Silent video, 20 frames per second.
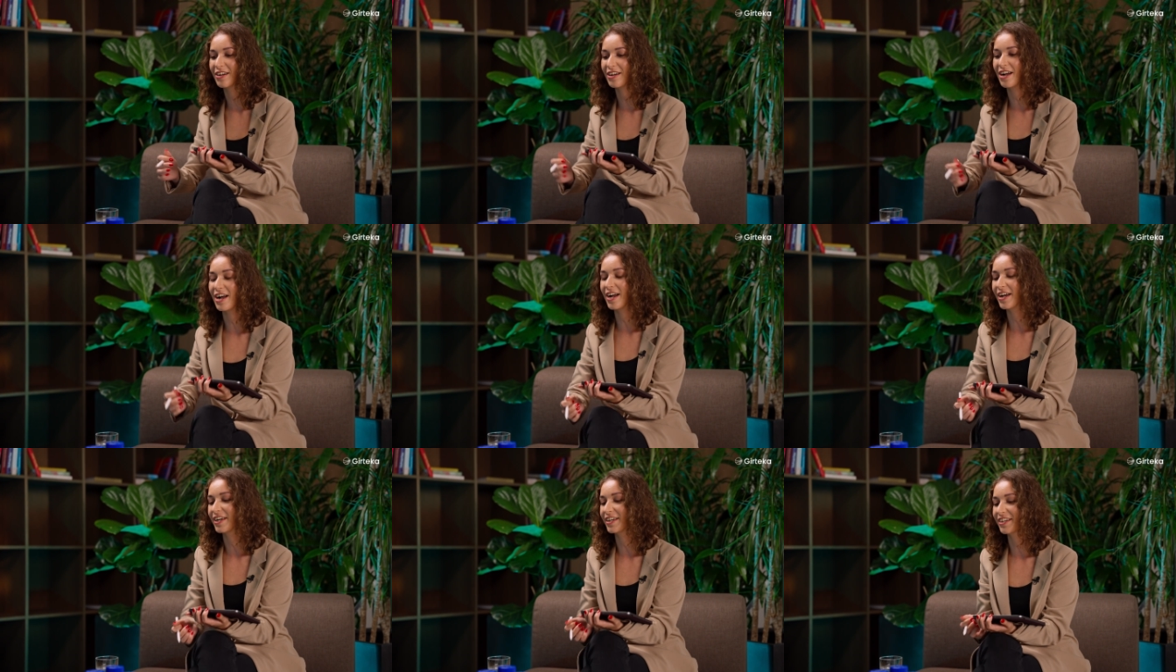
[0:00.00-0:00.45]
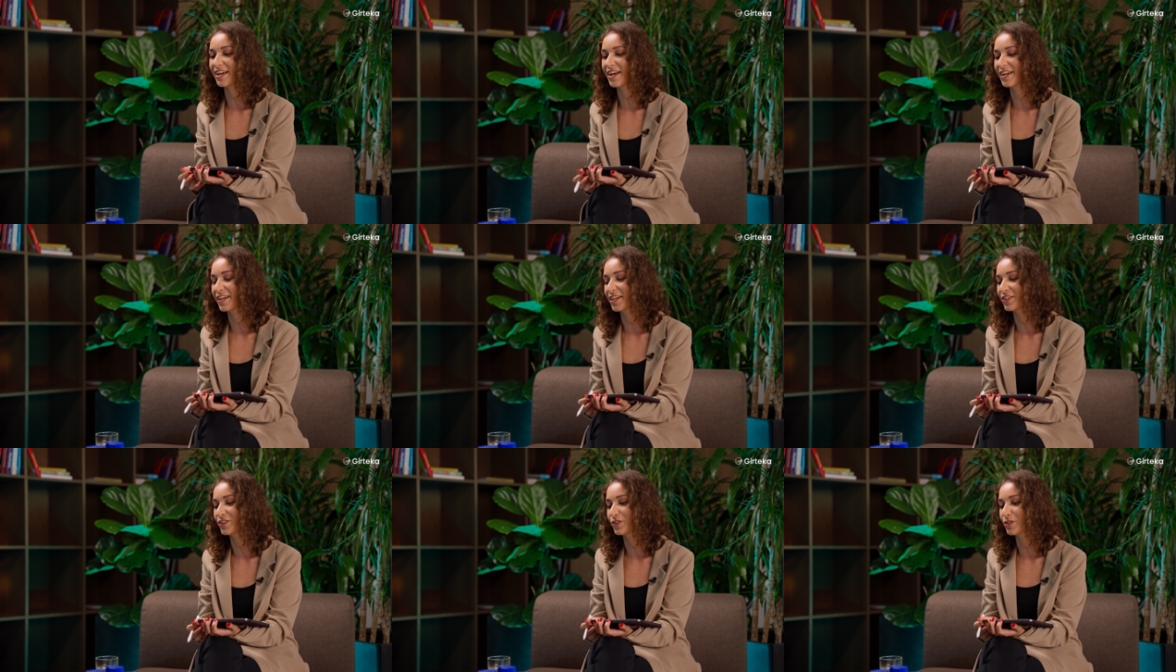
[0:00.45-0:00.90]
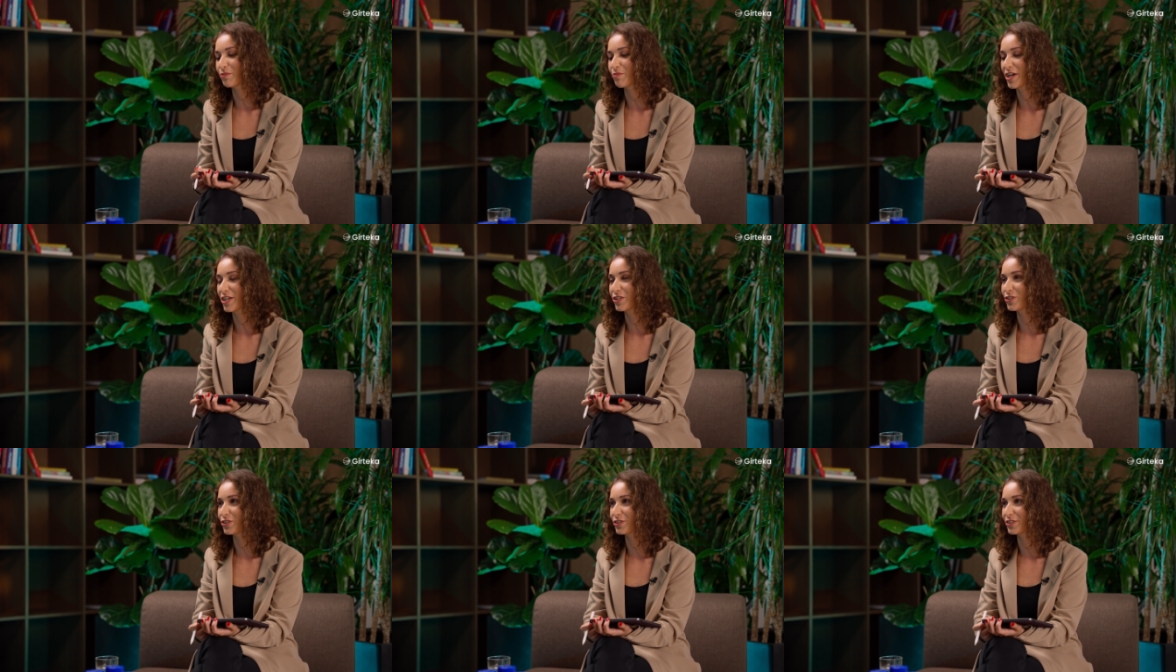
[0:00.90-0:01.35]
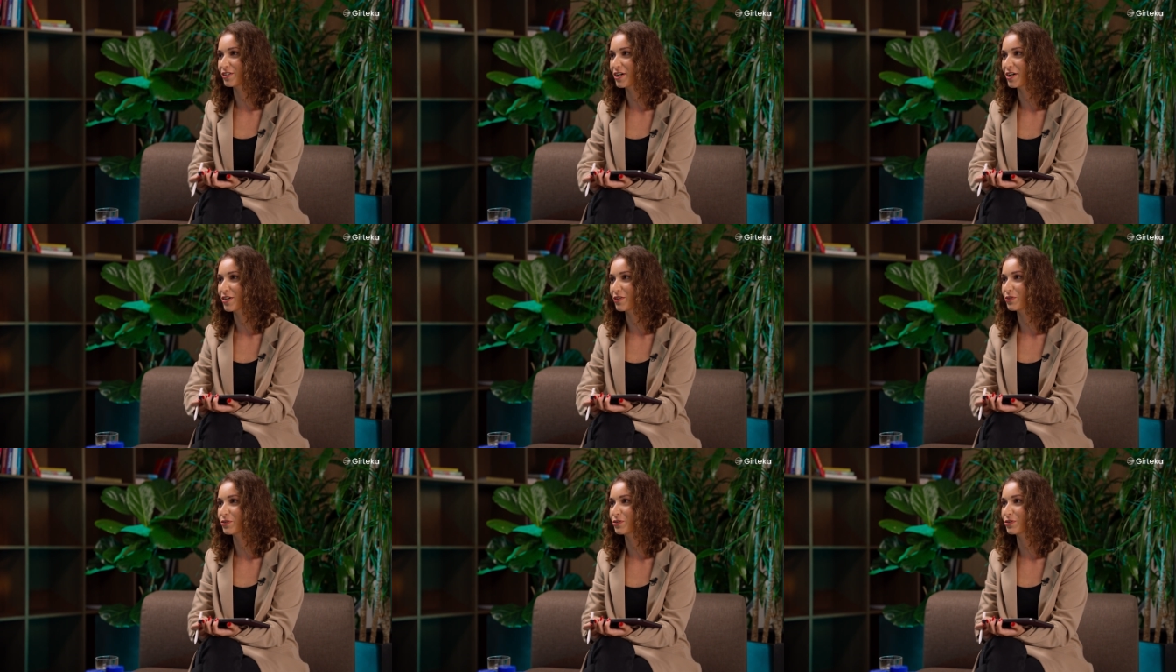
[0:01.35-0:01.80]
I, I cannot imagine
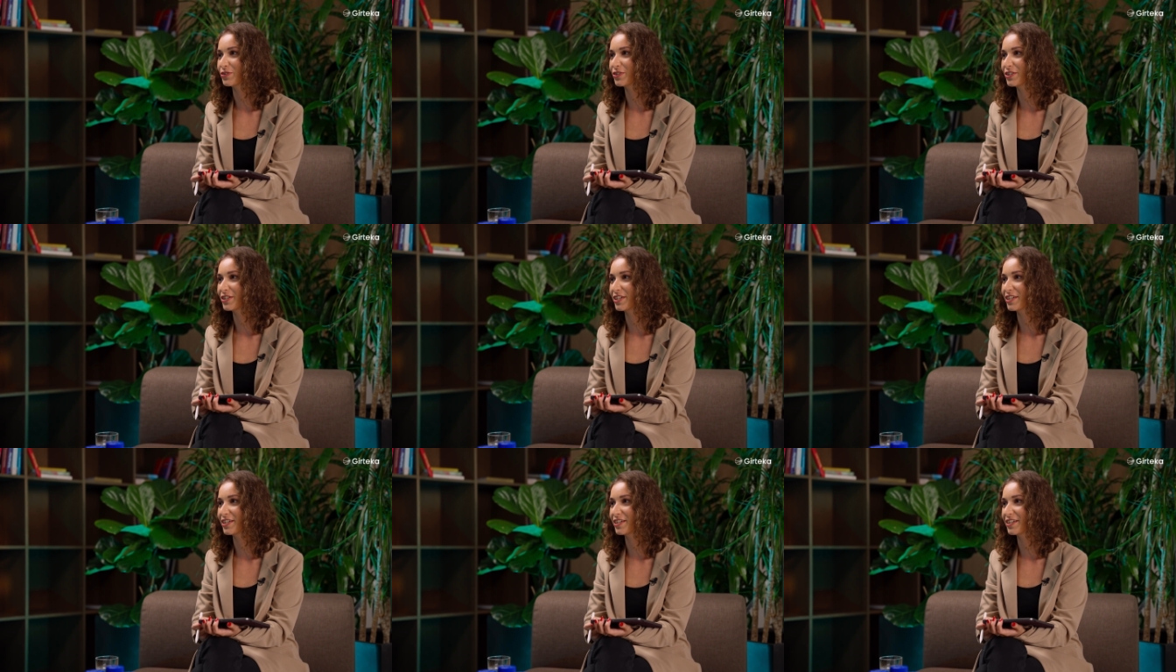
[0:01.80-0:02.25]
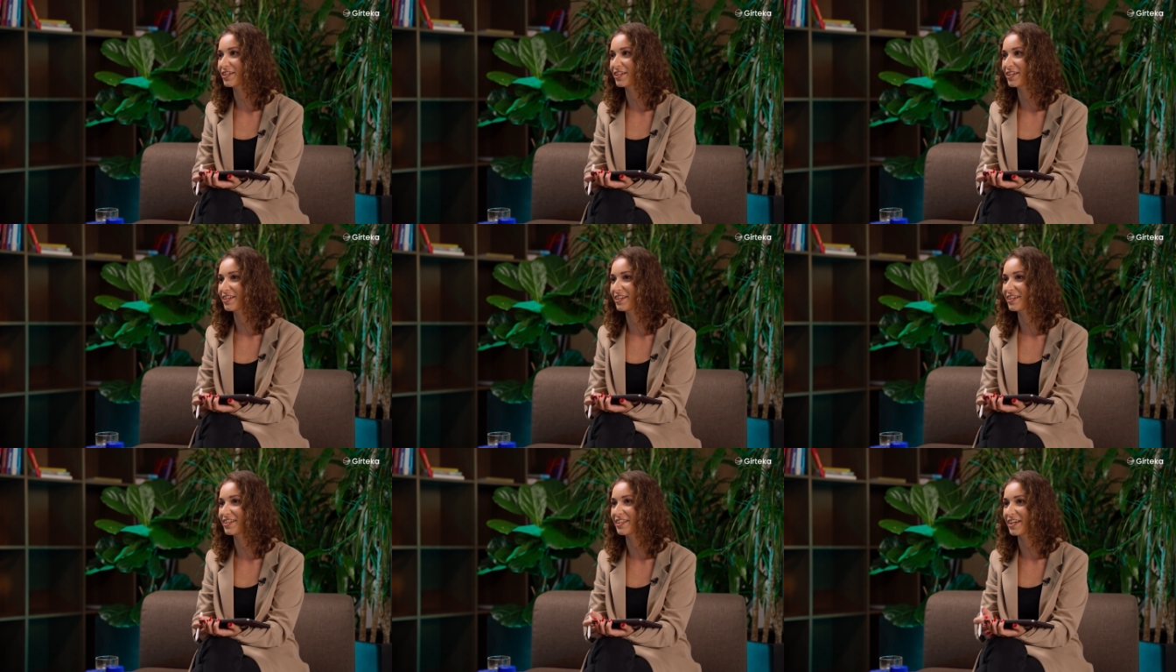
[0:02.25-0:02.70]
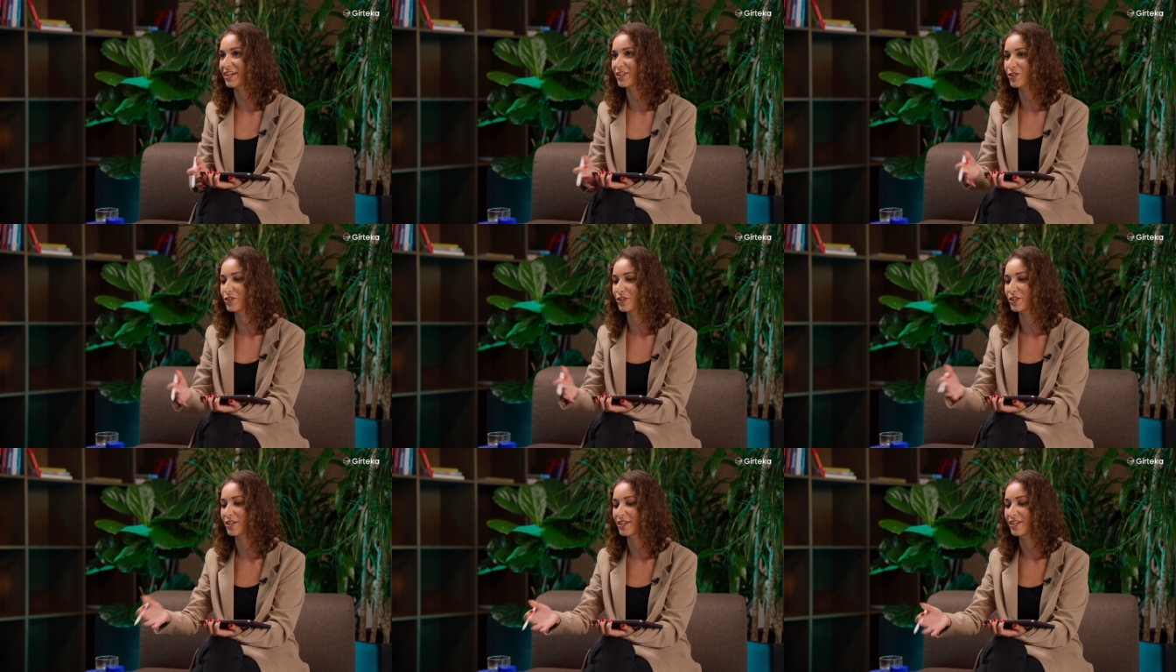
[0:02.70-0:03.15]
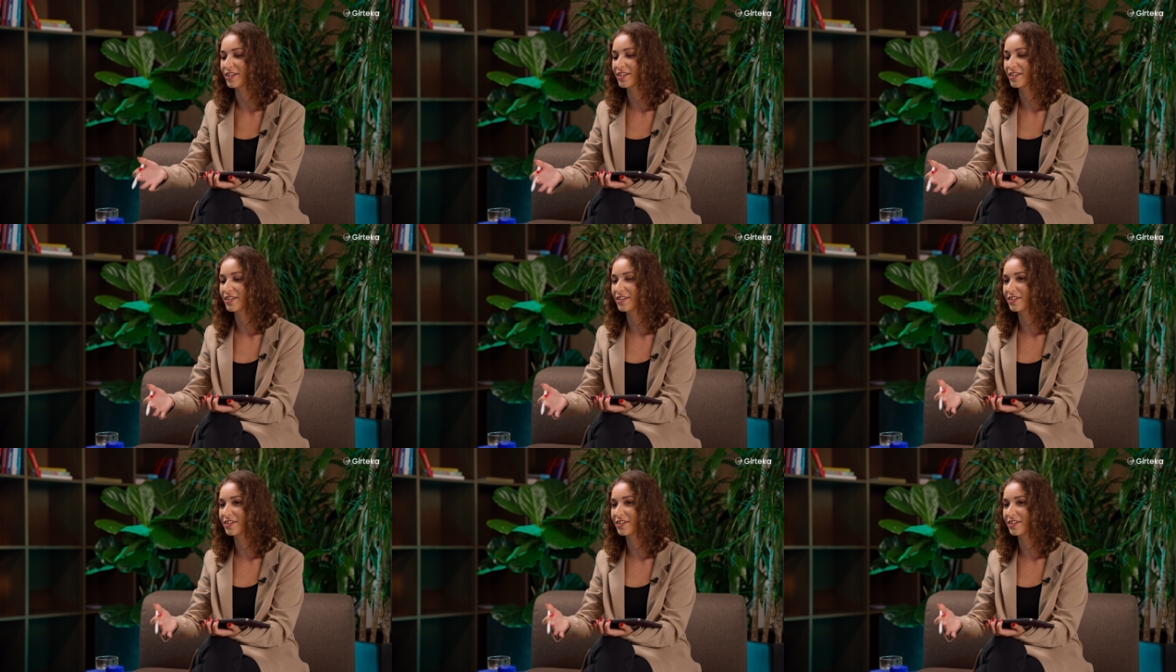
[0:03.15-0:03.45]
how it actually